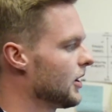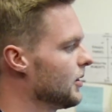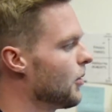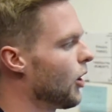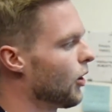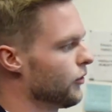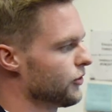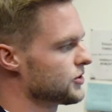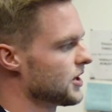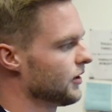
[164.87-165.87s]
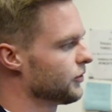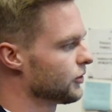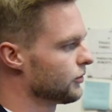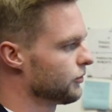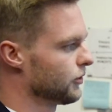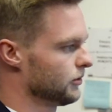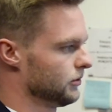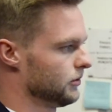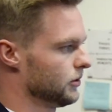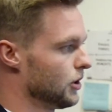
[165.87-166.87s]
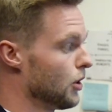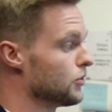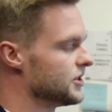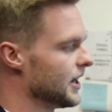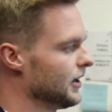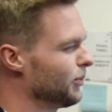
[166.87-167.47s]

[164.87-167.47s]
of them are for sale for low days,